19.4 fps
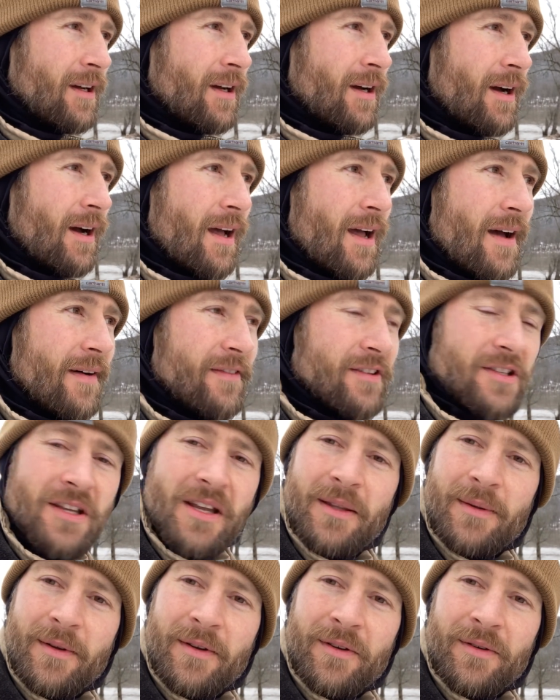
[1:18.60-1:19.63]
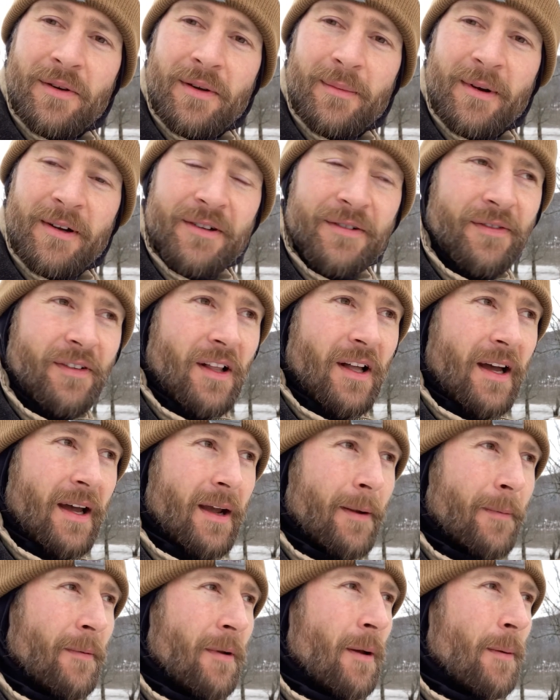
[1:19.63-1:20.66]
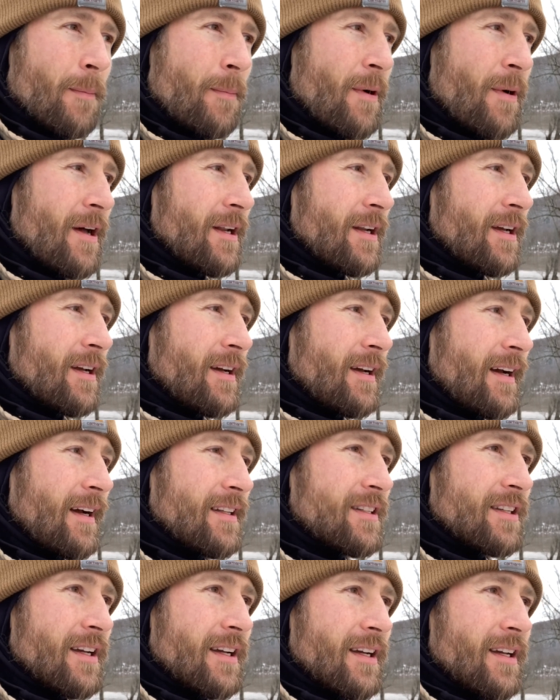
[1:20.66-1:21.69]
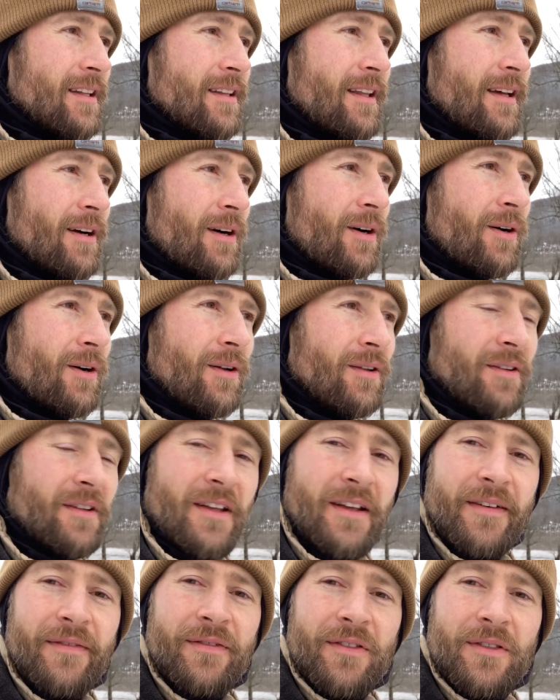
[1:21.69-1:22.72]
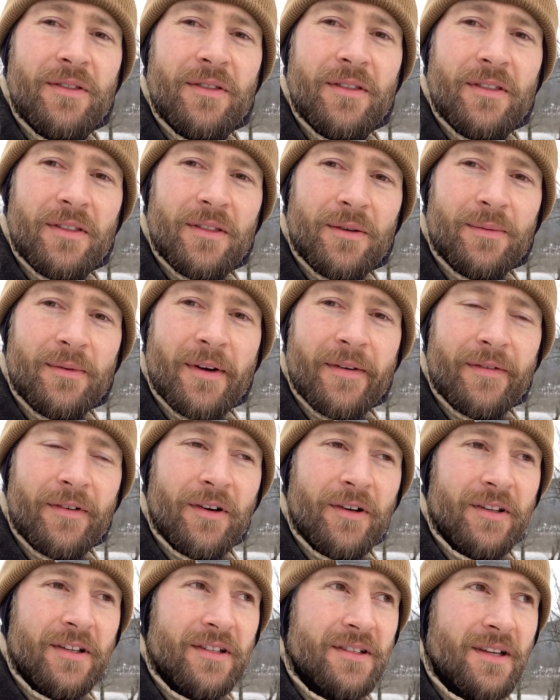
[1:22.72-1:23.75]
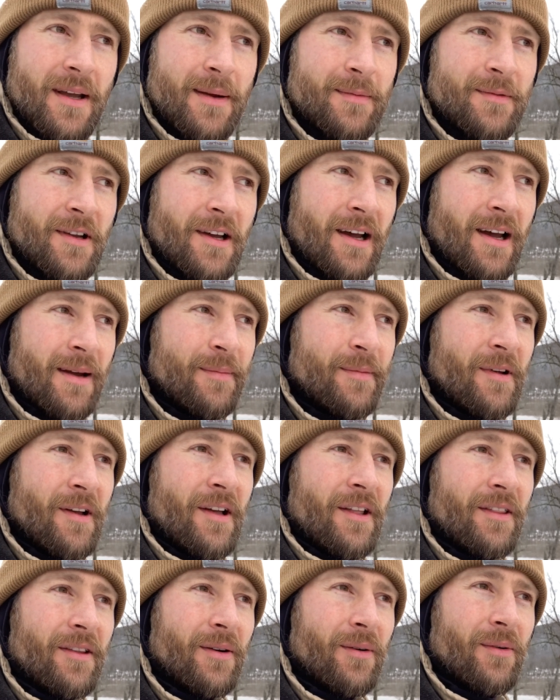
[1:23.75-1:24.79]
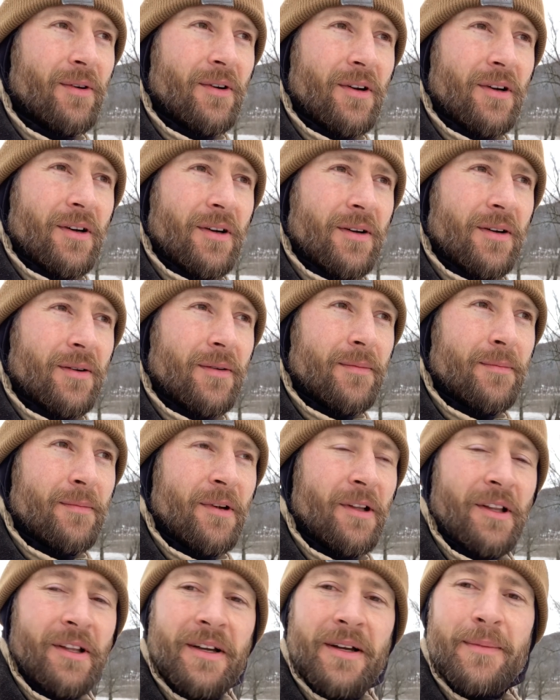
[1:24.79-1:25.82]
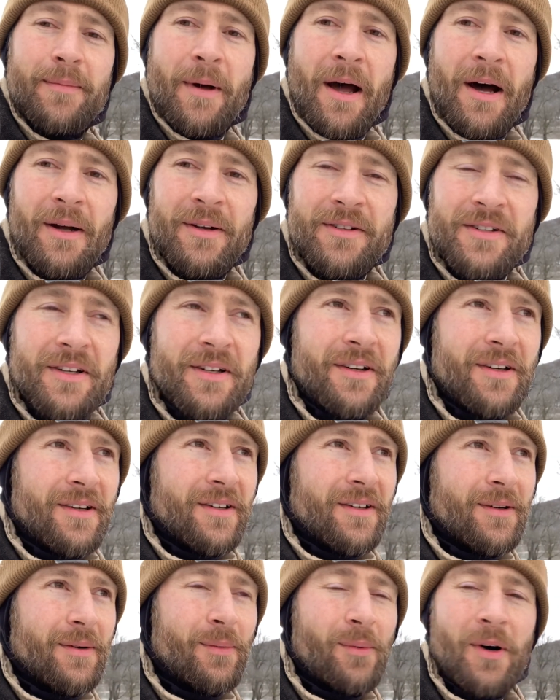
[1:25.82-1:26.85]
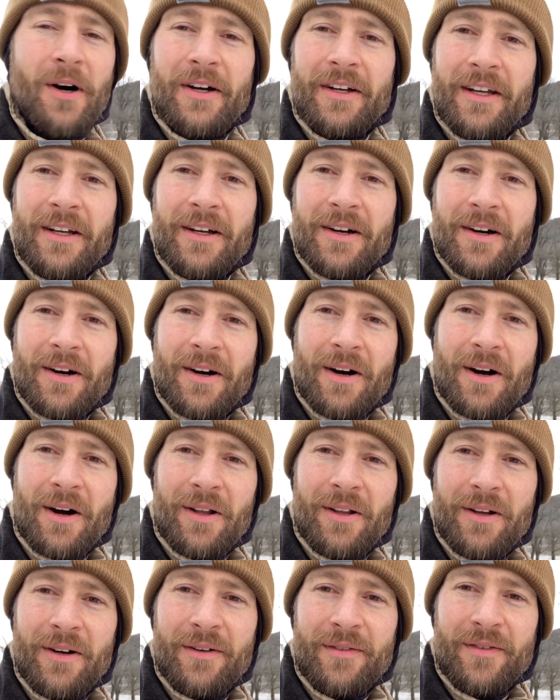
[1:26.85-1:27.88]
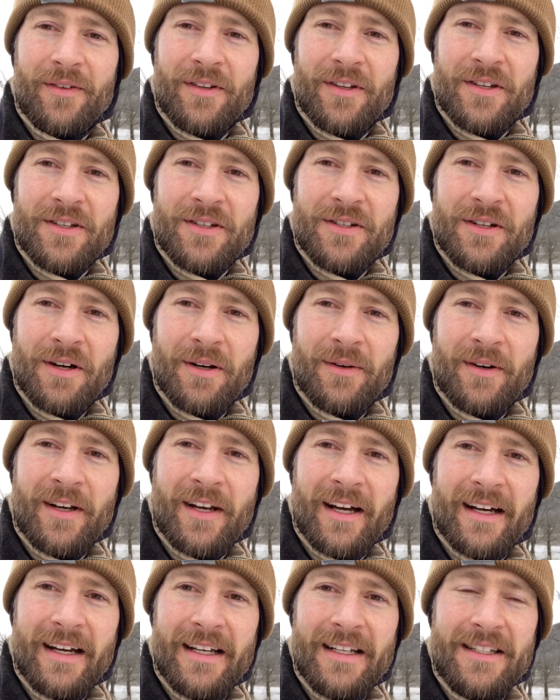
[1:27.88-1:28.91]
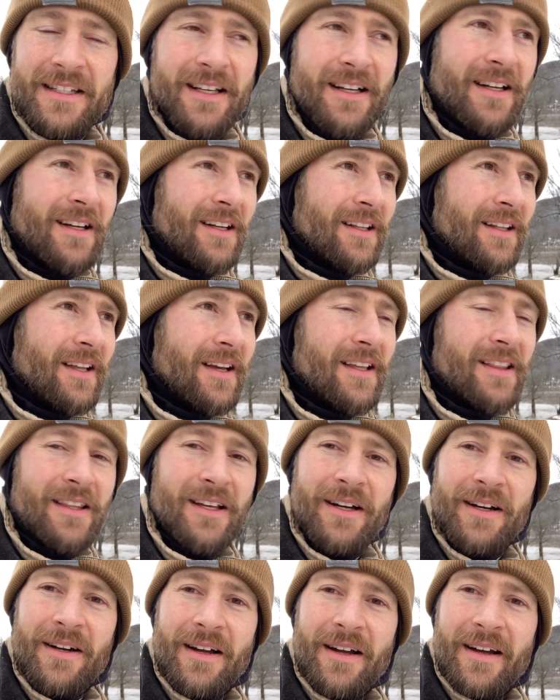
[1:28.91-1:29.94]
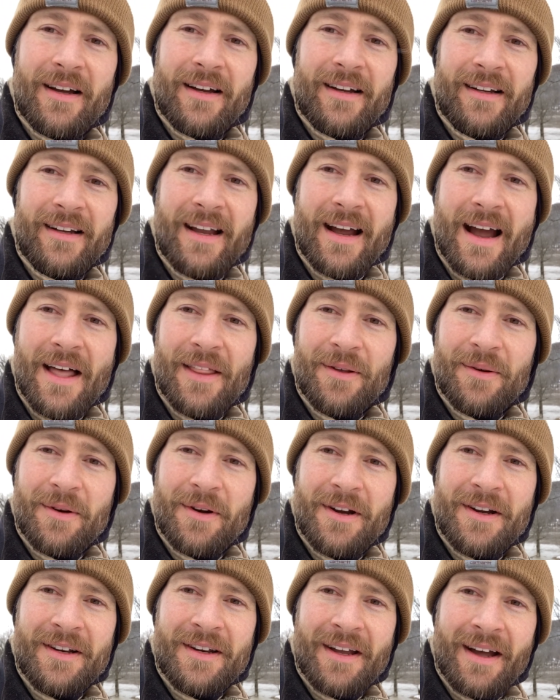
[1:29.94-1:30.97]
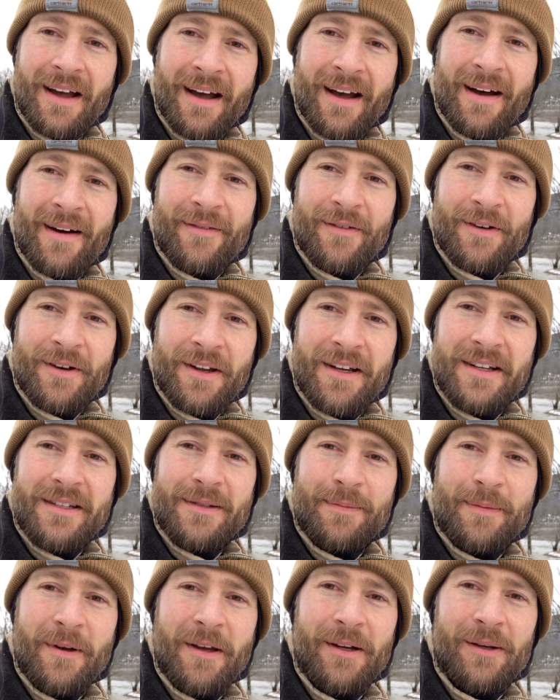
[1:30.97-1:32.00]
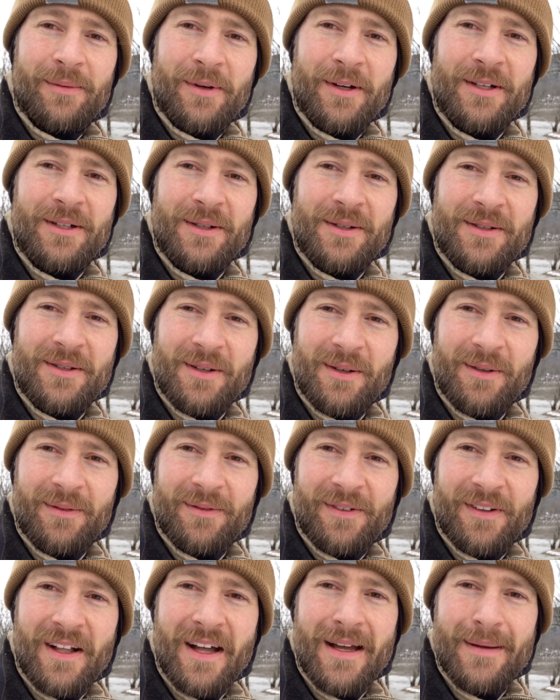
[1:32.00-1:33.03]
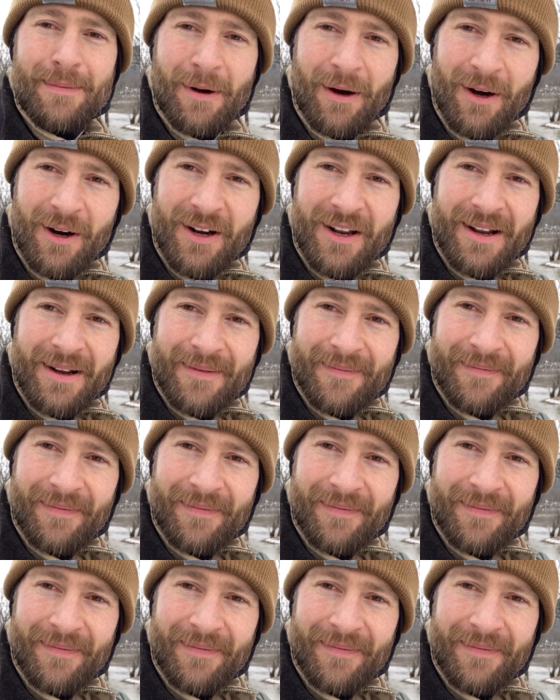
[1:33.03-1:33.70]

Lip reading: I haven't seen them doing much flying, but it's like they all leave the river at the same time. They're milling about, walking all over the snow and ice, like they're gathering to have a nice big winter stonefly party.